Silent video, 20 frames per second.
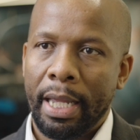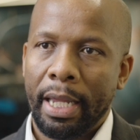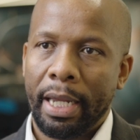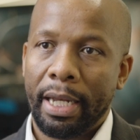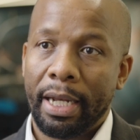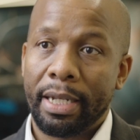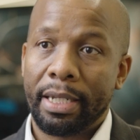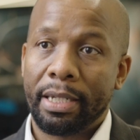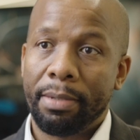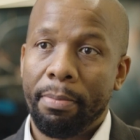
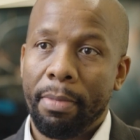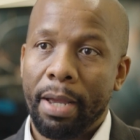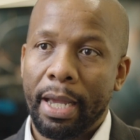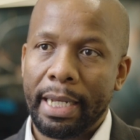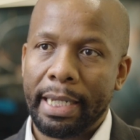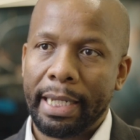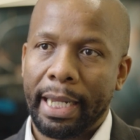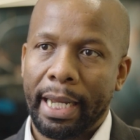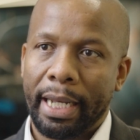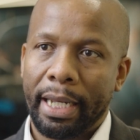in a
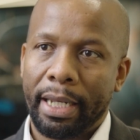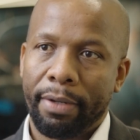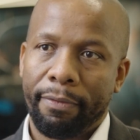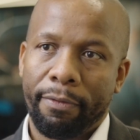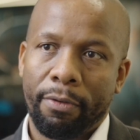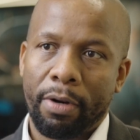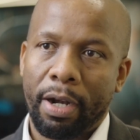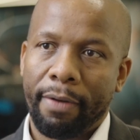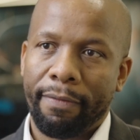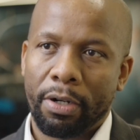demanding and
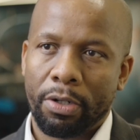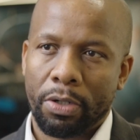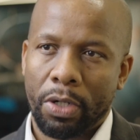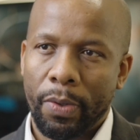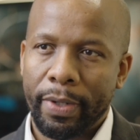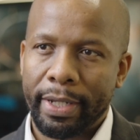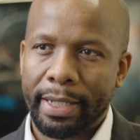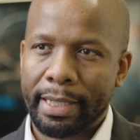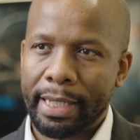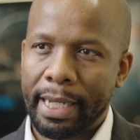forever
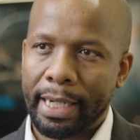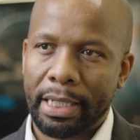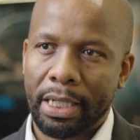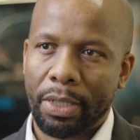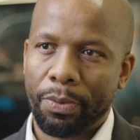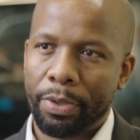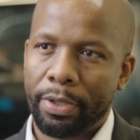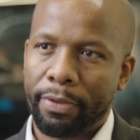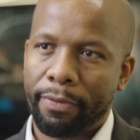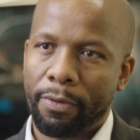growing
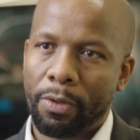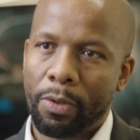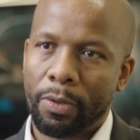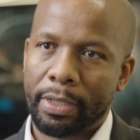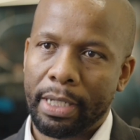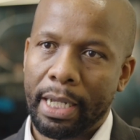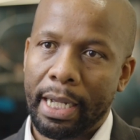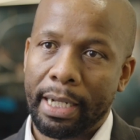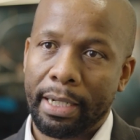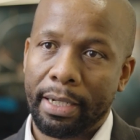sector which
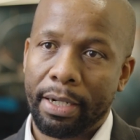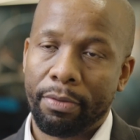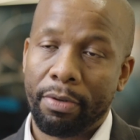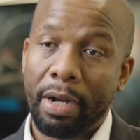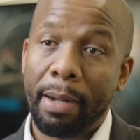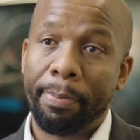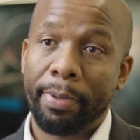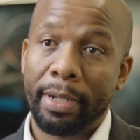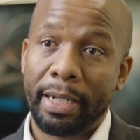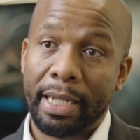falls under
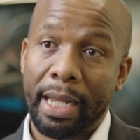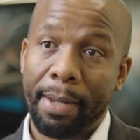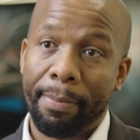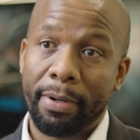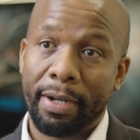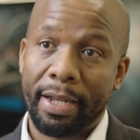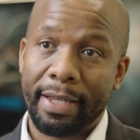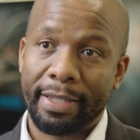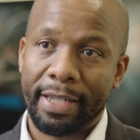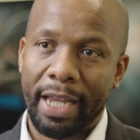rapid
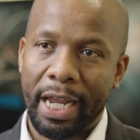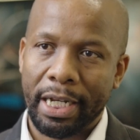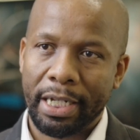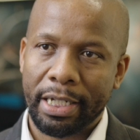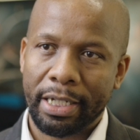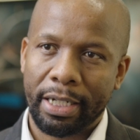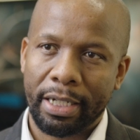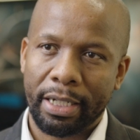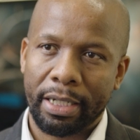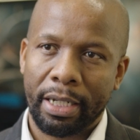
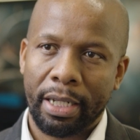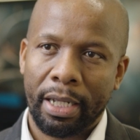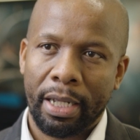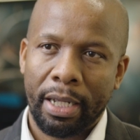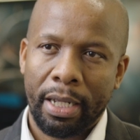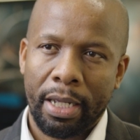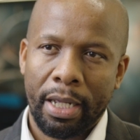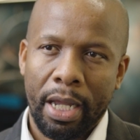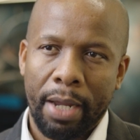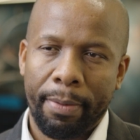urbanization.
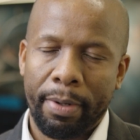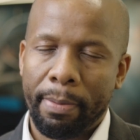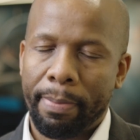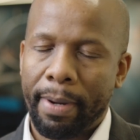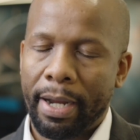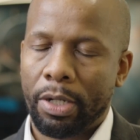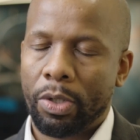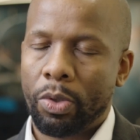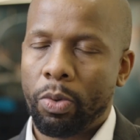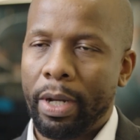I mean,
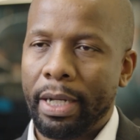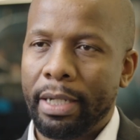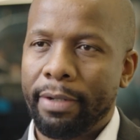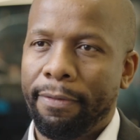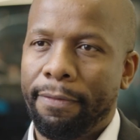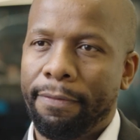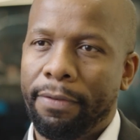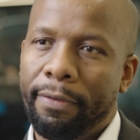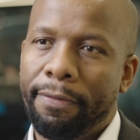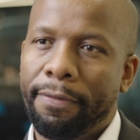by
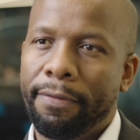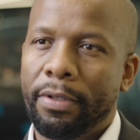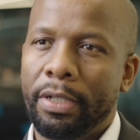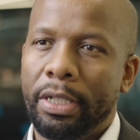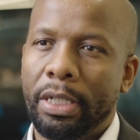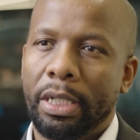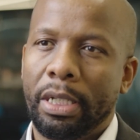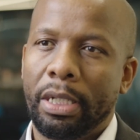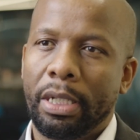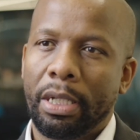
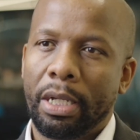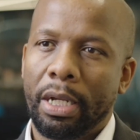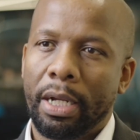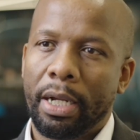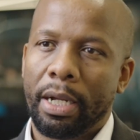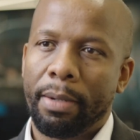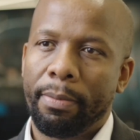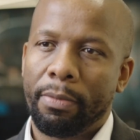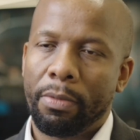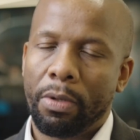2050,
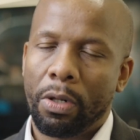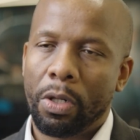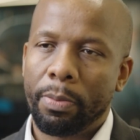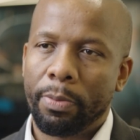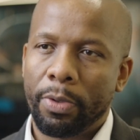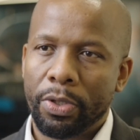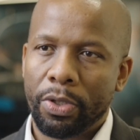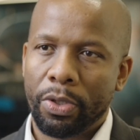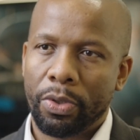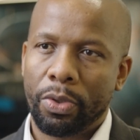um,
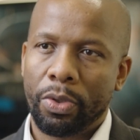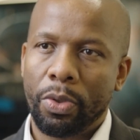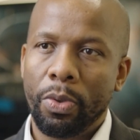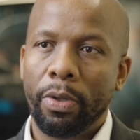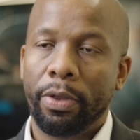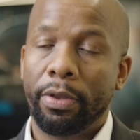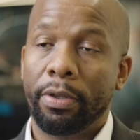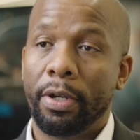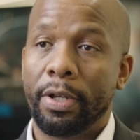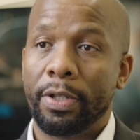almost
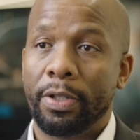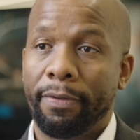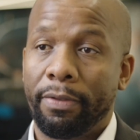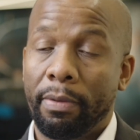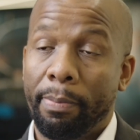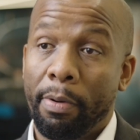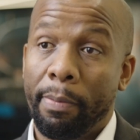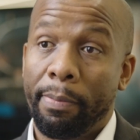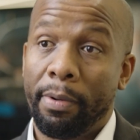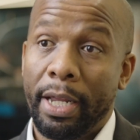two thirds of
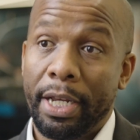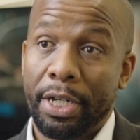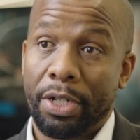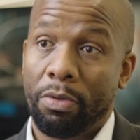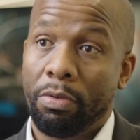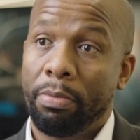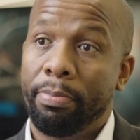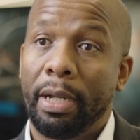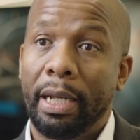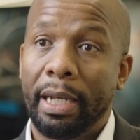the
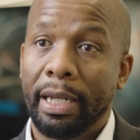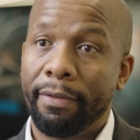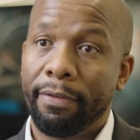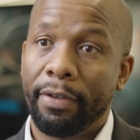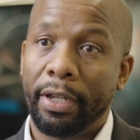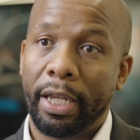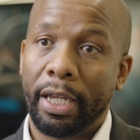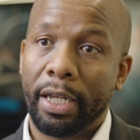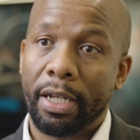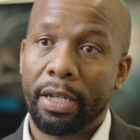population will be
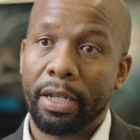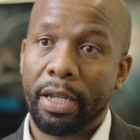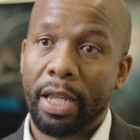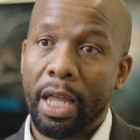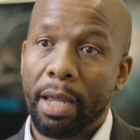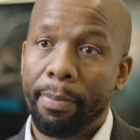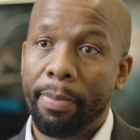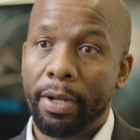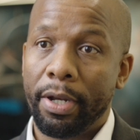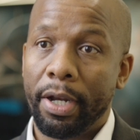living in
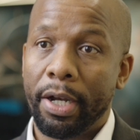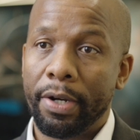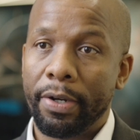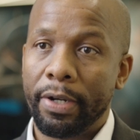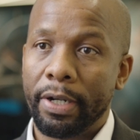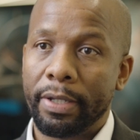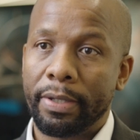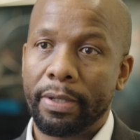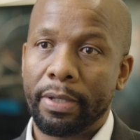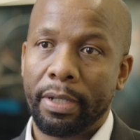urban
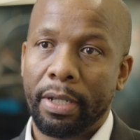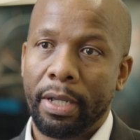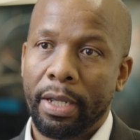areas.